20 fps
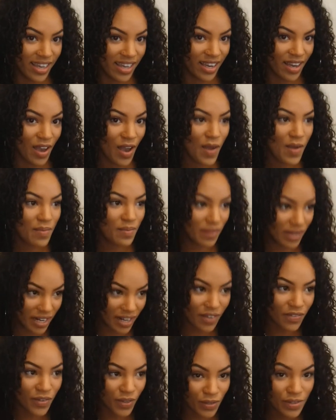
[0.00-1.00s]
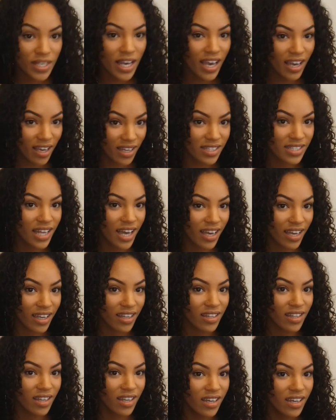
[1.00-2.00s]
Mm-hmm, but if you take
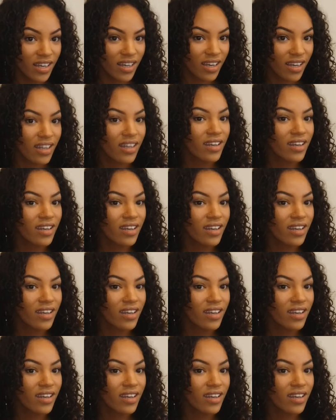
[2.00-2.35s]
subliminally,